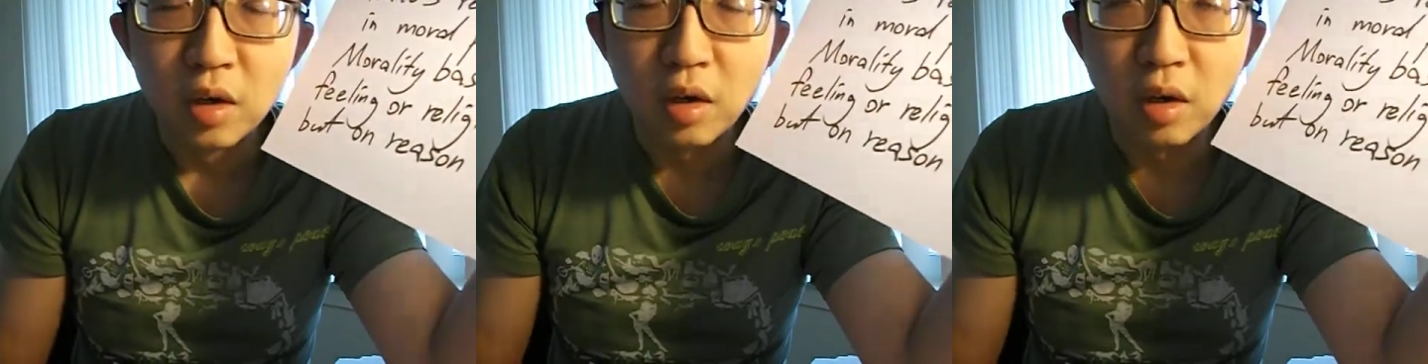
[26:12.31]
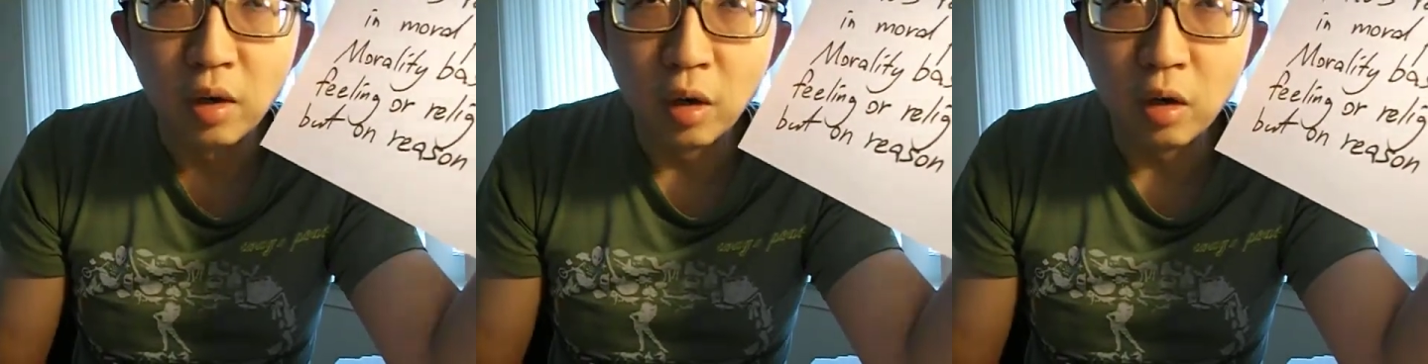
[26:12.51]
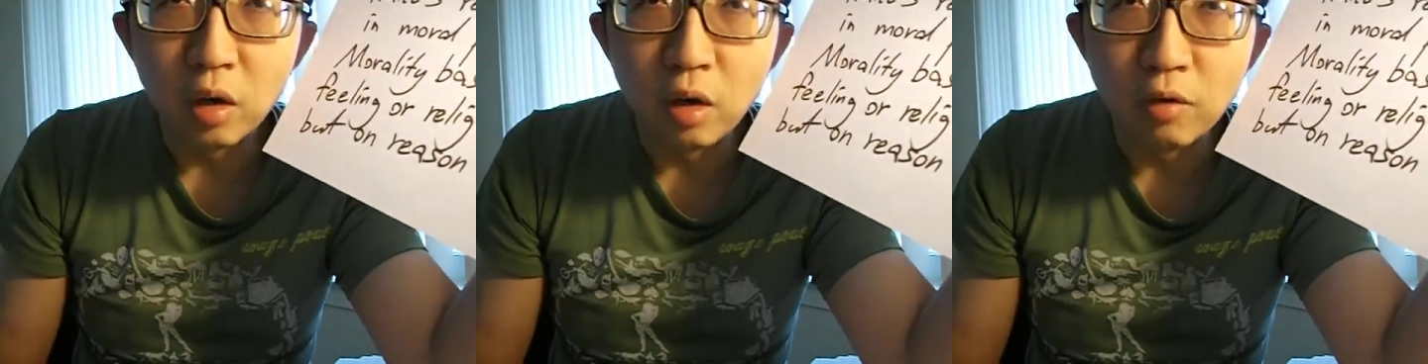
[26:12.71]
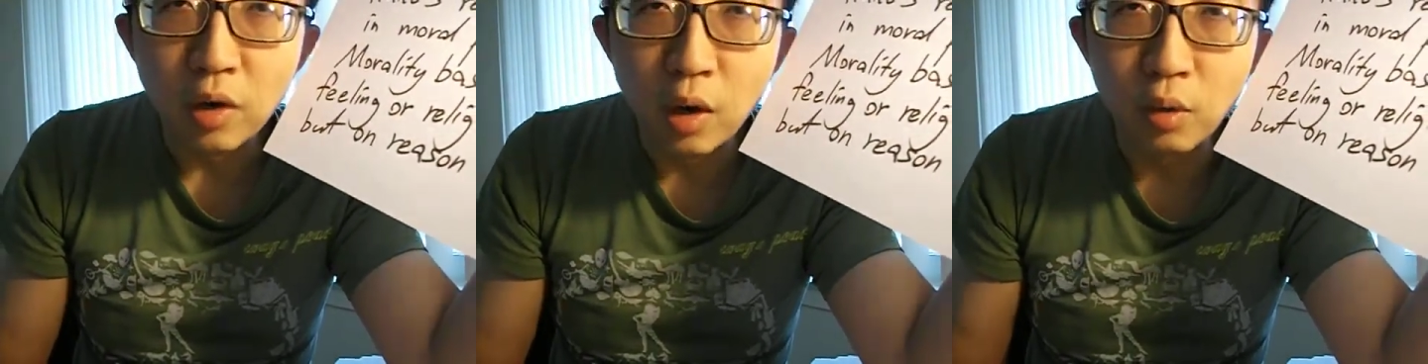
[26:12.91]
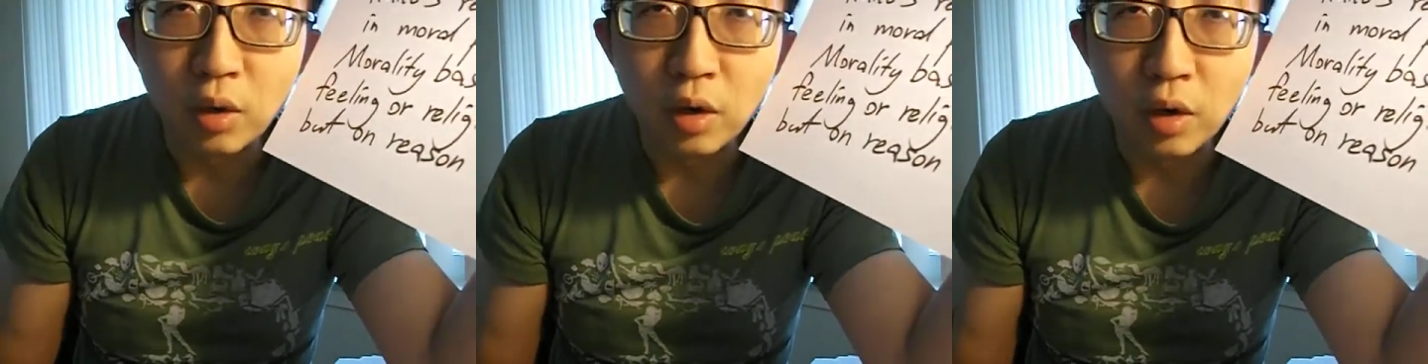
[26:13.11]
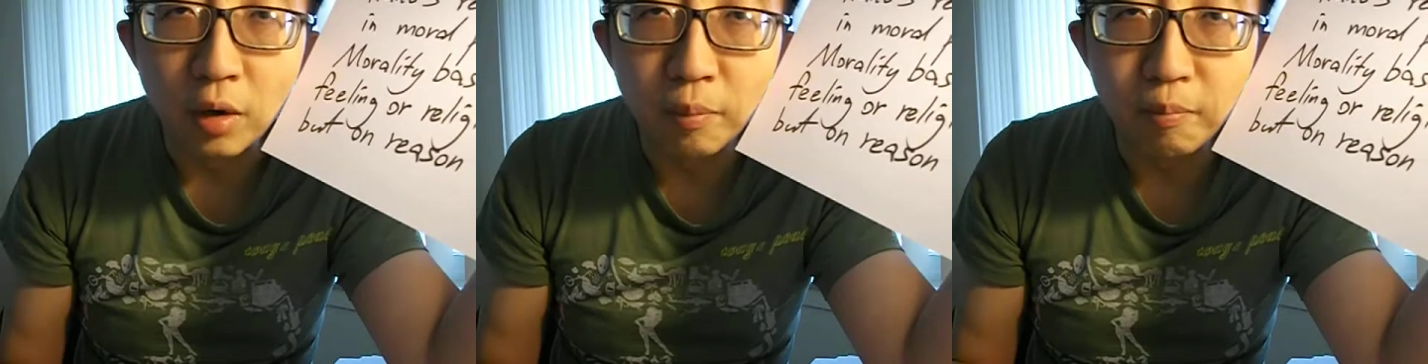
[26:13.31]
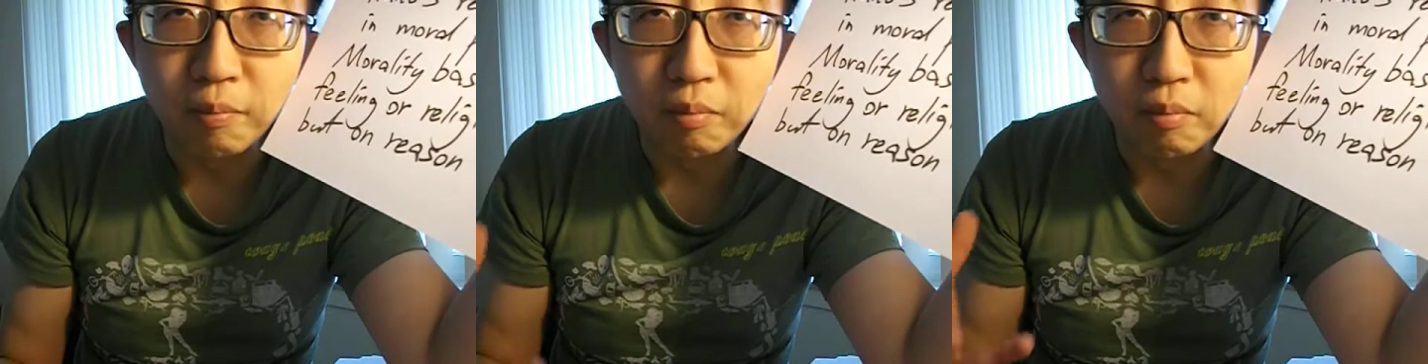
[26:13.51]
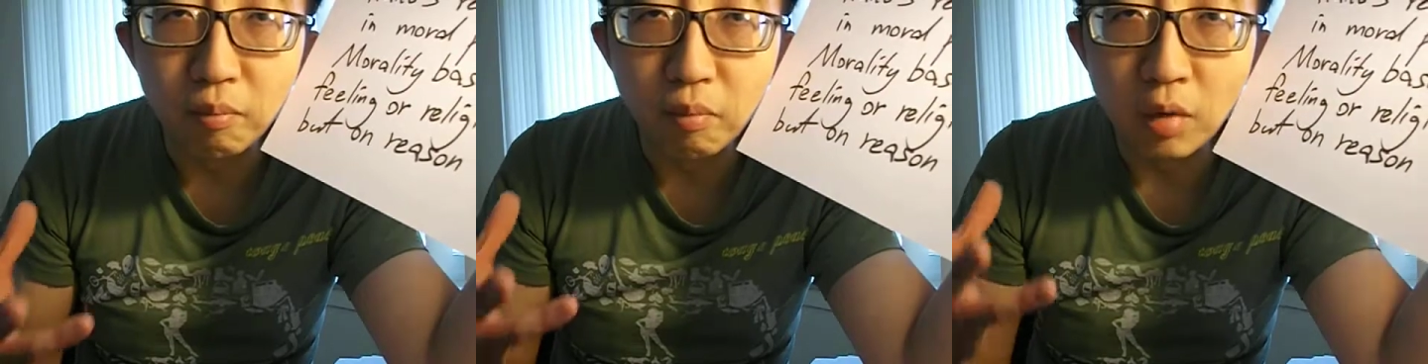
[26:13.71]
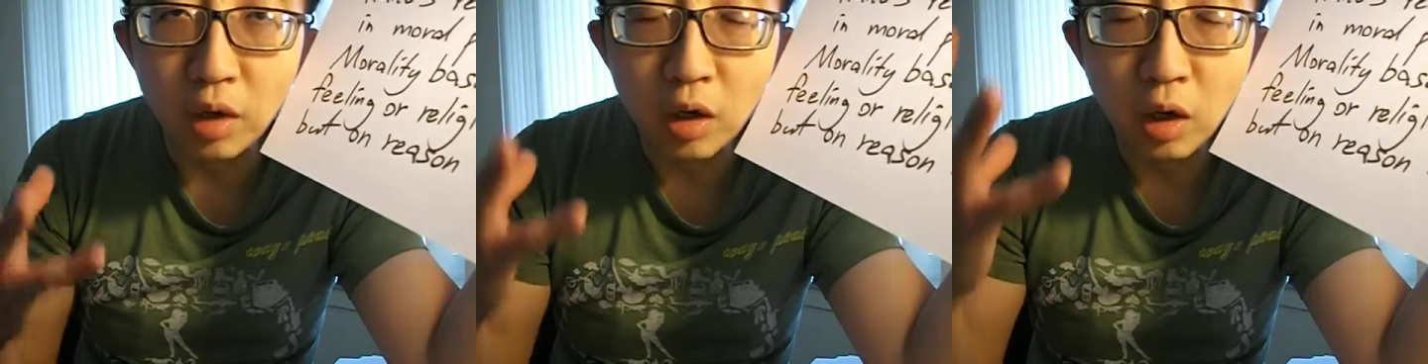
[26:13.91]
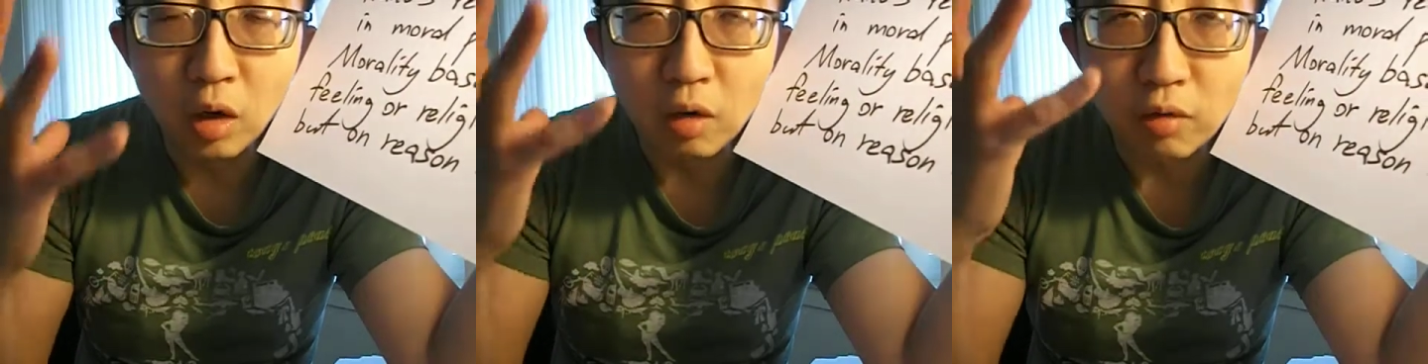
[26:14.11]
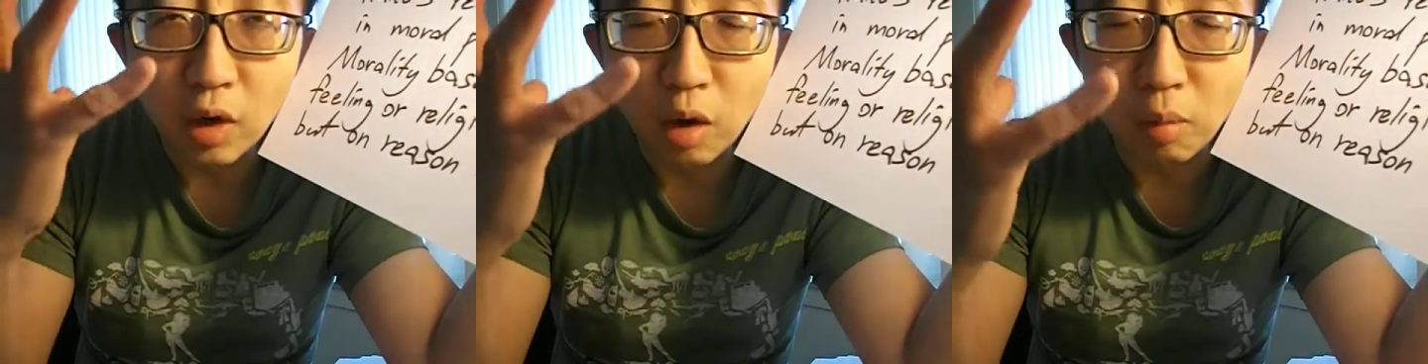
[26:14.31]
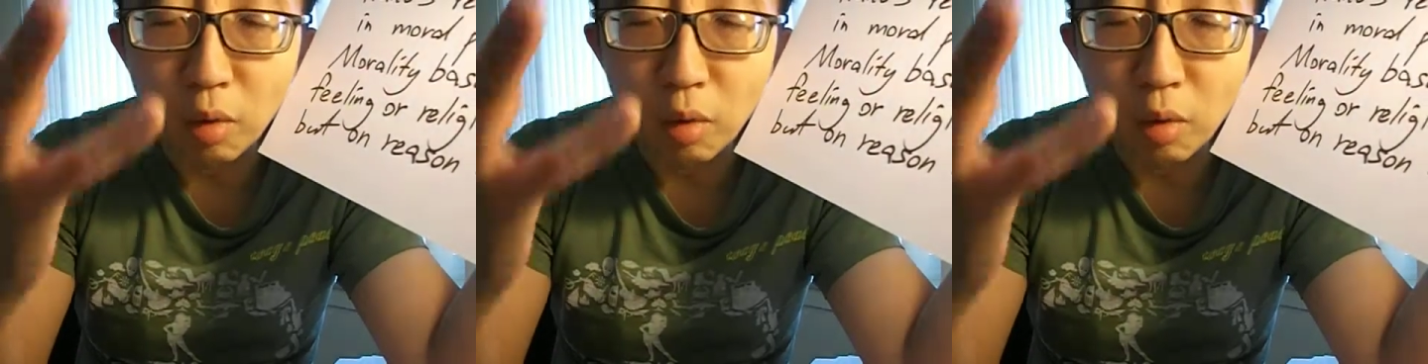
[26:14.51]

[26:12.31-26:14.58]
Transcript: a lot of our